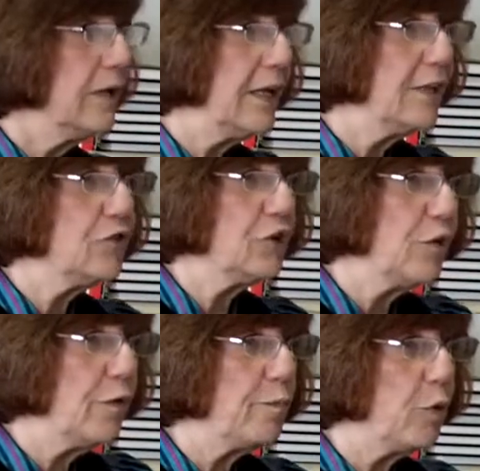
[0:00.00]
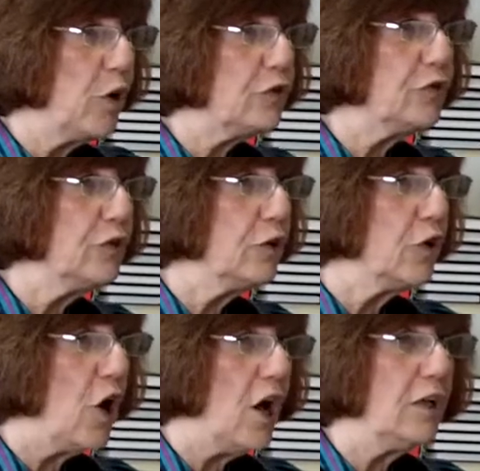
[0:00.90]
instead of a personal
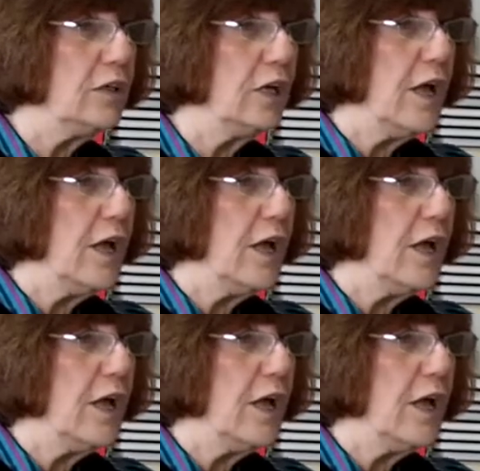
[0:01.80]
God